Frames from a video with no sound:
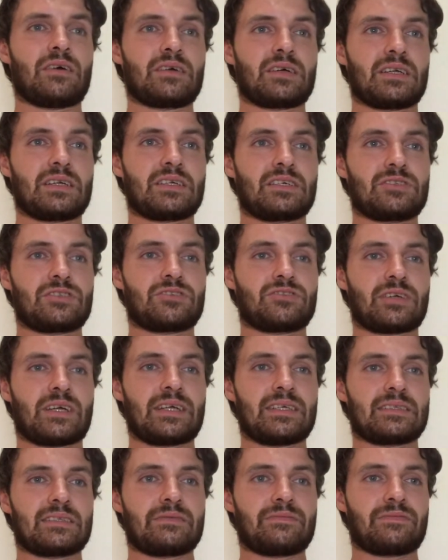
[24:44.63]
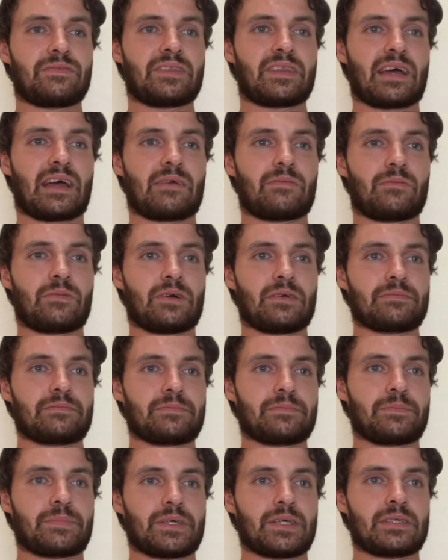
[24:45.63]
going to castrate him for that one,
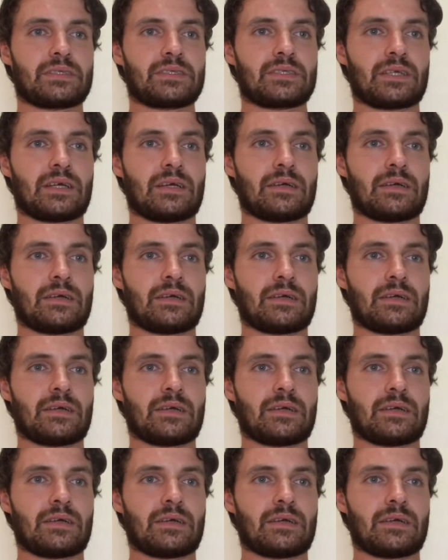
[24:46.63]
but